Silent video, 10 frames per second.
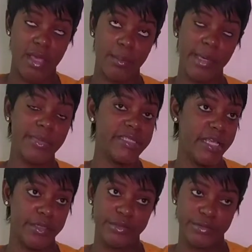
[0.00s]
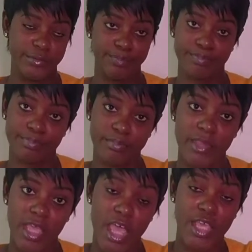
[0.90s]
Let me tell you now.
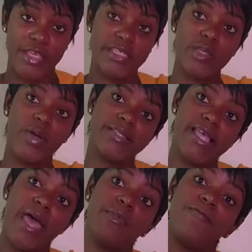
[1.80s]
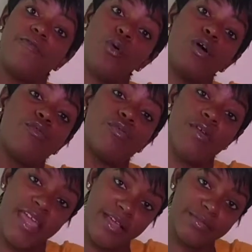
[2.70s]
You see, when time the phone
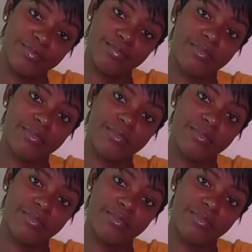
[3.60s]
ring,